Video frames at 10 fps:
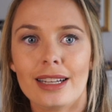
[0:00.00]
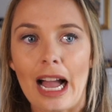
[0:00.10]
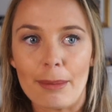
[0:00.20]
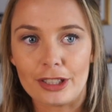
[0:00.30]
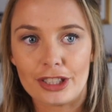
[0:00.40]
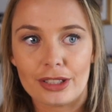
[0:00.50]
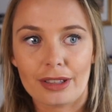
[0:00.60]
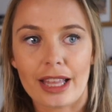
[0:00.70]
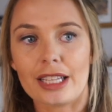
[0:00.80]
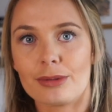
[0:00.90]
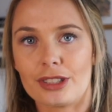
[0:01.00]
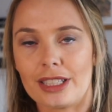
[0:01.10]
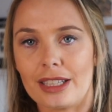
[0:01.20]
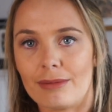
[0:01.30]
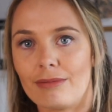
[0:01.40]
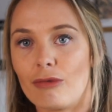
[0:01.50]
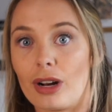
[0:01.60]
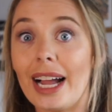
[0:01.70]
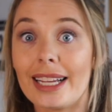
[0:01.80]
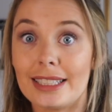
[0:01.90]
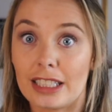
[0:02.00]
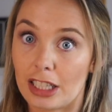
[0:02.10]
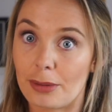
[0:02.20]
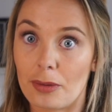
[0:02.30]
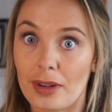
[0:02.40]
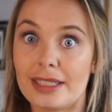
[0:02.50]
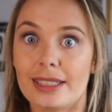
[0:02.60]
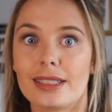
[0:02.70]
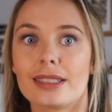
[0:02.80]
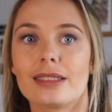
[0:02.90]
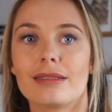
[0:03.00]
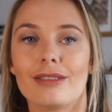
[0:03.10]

how much things were just in what I consider to be recent,